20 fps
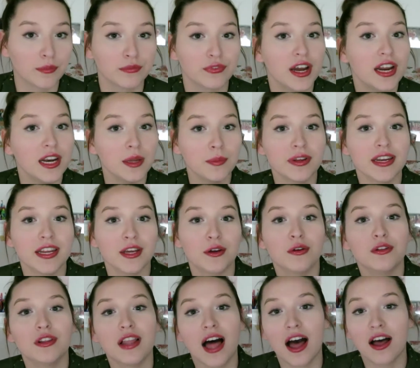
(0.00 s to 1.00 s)
for anybody
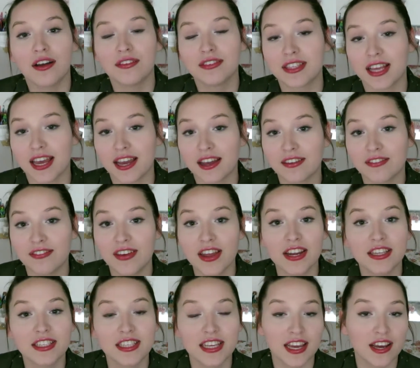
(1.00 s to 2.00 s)
who loves like
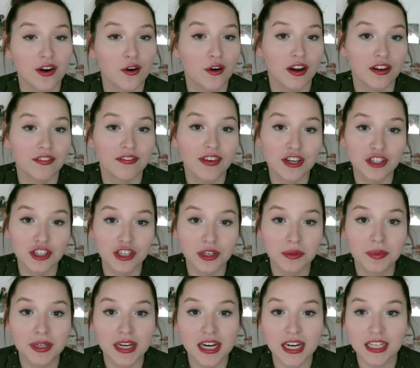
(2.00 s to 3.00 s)
fantasy or
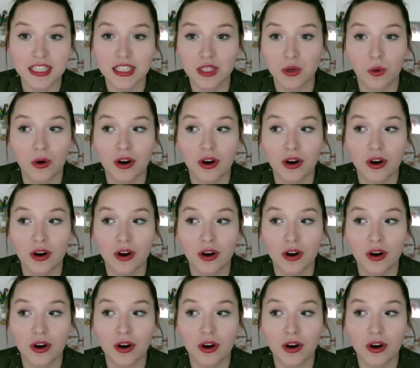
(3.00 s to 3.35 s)
adventure books,